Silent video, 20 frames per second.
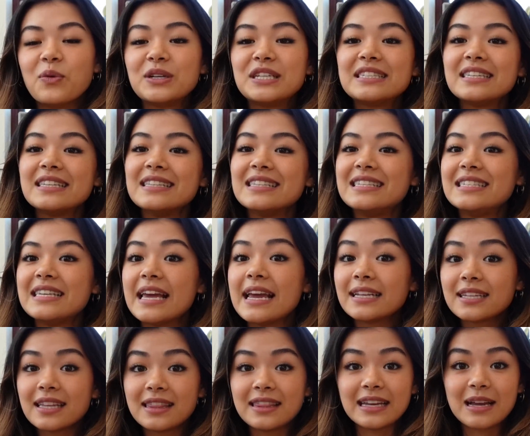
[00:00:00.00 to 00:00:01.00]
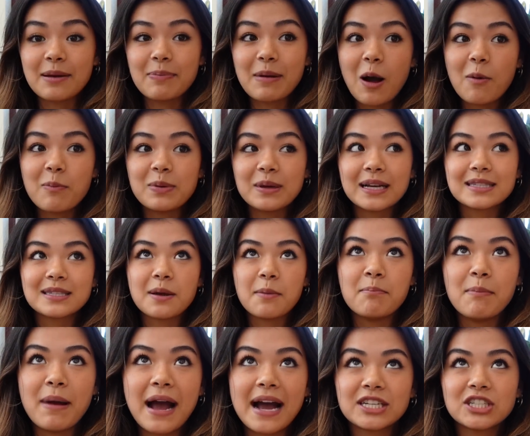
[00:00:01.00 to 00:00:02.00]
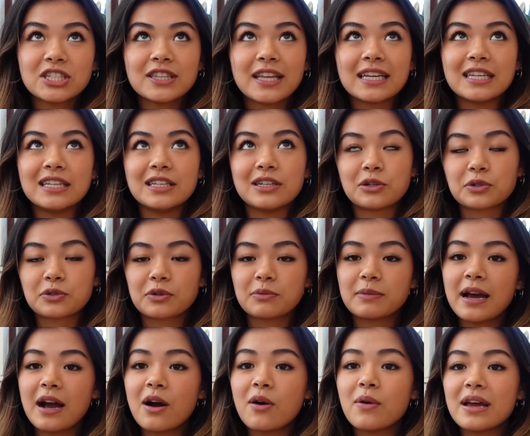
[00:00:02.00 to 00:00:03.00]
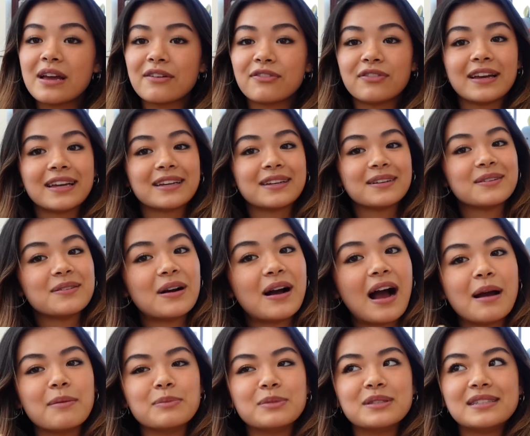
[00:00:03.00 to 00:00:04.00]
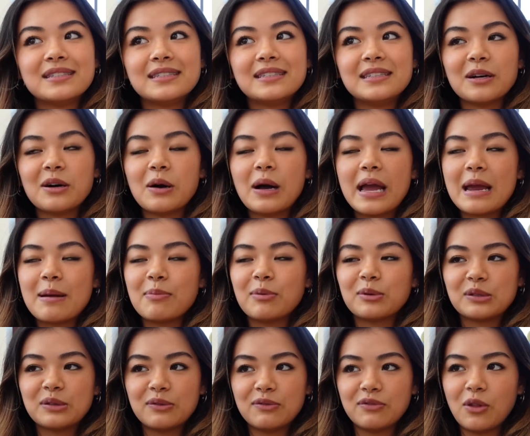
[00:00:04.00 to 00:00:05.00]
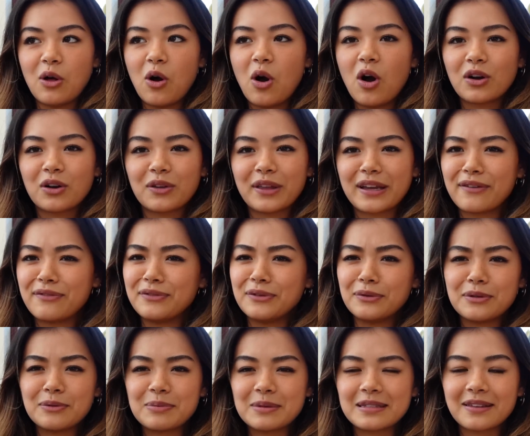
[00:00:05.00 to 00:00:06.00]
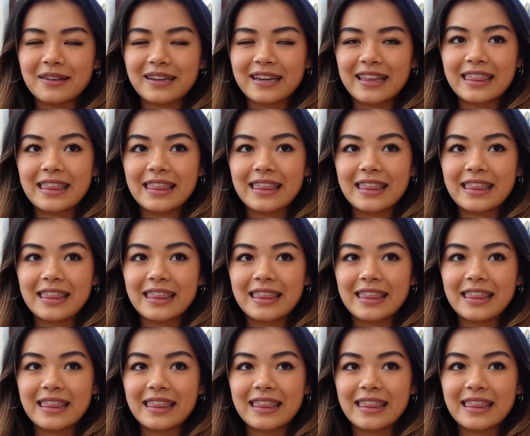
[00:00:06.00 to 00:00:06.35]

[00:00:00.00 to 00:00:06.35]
which is insane to think about because imagine like years from now if like I'm still able to vlog or like if YouTube is still like a